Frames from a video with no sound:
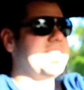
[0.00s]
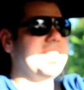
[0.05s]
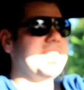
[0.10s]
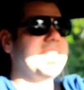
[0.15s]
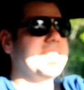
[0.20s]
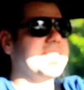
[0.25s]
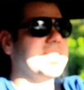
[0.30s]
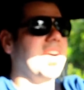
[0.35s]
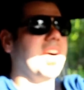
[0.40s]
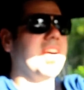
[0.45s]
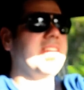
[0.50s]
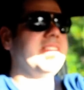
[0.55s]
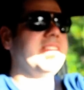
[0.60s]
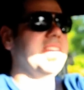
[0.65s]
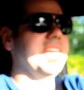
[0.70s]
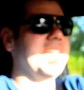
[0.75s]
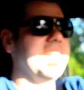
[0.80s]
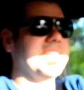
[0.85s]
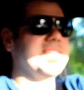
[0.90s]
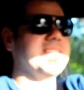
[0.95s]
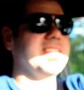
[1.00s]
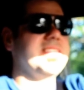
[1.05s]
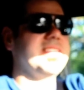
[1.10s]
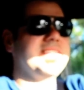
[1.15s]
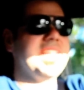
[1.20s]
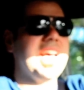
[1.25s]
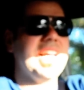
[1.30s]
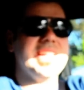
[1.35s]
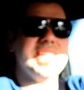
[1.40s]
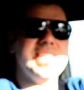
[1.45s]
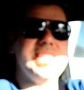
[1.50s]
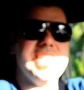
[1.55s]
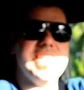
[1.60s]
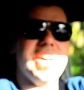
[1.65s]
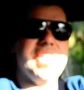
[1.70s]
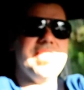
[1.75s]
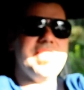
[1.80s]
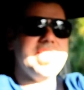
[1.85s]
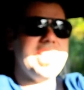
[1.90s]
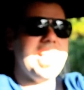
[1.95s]
this car really doesn't sell
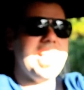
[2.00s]
itself in